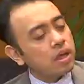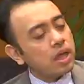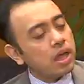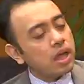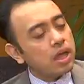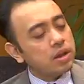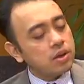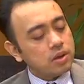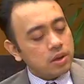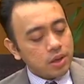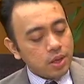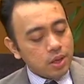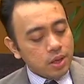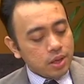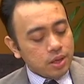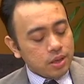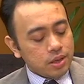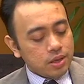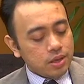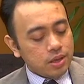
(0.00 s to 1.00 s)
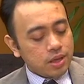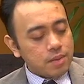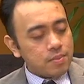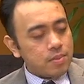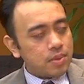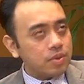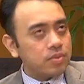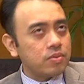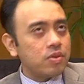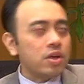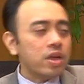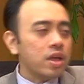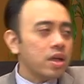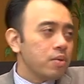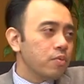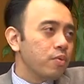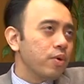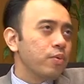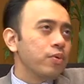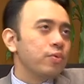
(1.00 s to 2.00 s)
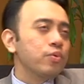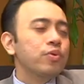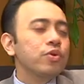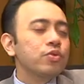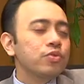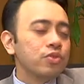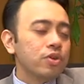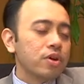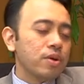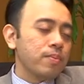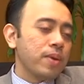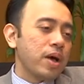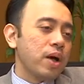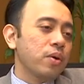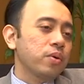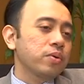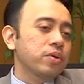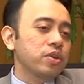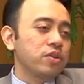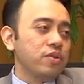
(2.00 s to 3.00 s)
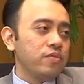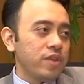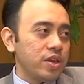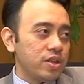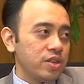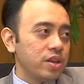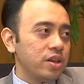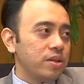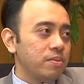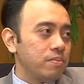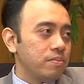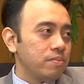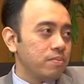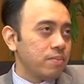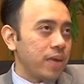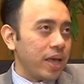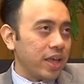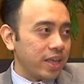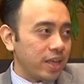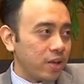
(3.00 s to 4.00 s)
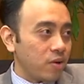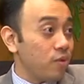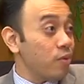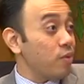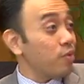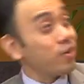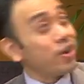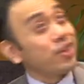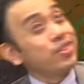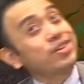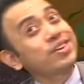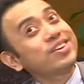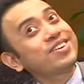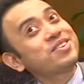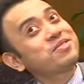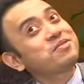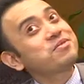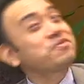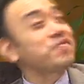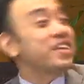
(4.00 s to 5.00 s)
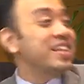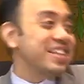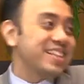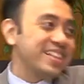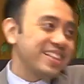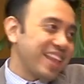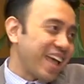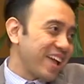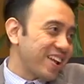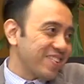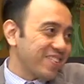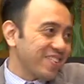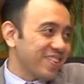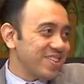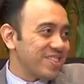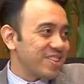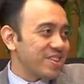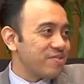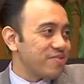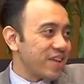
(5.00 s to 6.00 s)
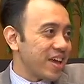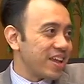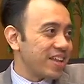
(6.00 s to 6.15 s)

And when we talk about innovation in banking, or rather finance technology,